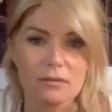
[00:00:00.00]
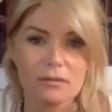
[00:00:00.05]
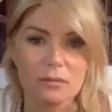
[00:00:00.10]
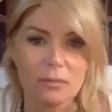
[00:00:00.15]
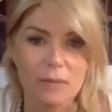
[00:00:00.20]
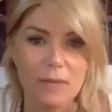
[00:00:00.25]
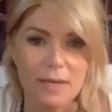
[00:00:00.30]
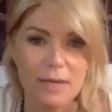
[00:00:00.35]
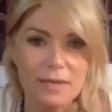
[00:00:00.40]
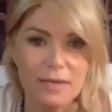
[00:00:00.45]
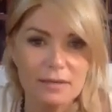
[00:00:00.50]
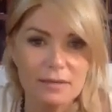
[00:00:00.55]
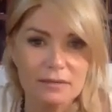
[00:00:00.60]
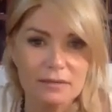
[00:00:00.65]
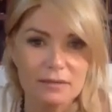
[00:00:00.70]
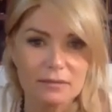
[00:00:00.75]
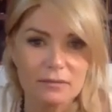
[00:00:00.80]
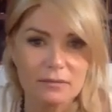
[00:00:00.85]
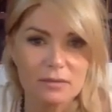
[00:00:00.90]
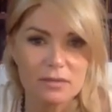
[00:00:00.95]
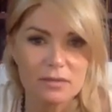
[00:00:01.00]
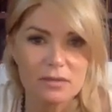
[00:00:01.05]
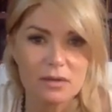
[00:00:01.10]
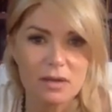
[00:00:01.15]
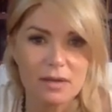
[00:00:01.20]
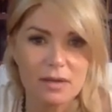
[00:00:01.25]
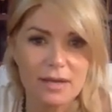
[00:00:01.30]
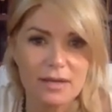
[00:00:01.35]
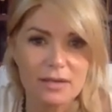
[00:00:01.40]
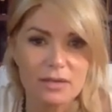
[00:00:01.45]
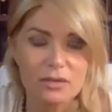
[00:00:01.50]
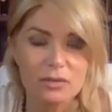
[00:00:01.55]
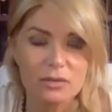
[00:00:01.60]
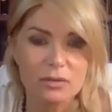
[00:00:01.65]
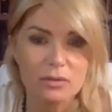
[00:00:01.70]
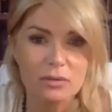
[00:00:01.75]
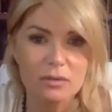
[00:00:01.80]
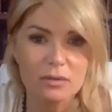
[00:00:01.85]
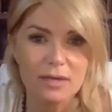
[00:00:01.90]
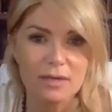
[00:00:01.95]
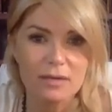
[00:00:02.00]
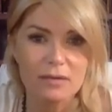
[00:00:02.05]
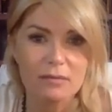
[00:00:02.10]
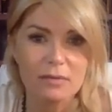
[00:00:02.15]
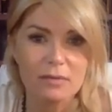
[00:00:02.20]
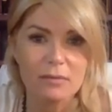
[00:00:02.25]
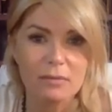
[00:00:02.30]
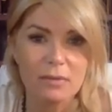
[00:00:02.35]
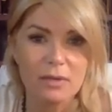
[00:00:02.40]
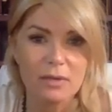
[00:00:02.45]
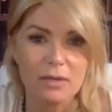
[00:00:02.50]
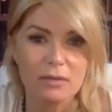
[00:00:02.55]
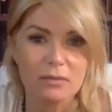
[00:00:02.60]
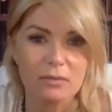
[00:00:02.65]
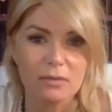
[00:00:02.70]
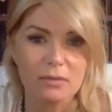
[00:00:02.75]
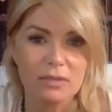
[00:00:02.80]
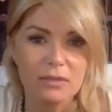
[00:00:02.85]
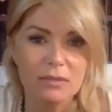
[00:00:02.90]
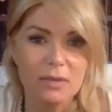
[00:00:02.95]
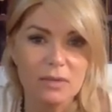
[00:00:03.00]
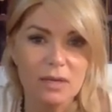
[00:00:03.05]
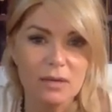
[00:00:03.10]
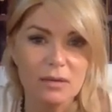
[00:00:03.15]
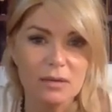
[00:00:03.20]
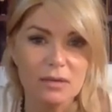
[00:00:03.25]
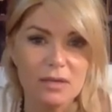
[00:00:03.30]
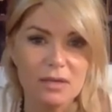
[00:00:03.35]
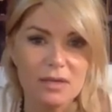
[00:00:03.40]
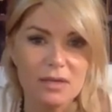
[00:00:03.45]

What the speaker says: right, was not natural. I know my body really well.